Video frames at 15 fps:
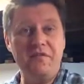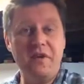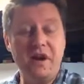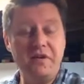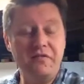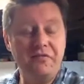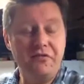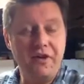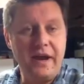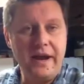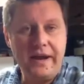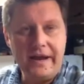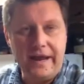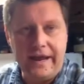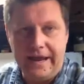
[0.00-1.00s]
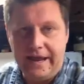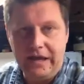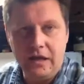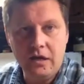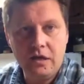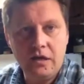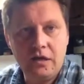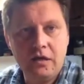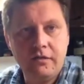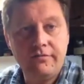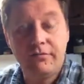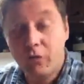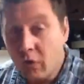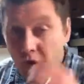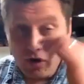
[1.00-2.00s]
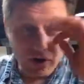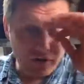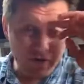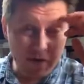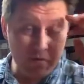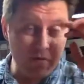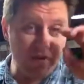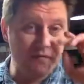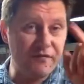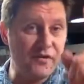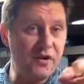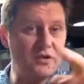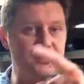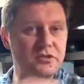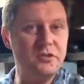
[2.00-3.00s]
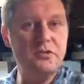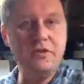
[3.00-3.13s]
Fun Friday for November the 1st,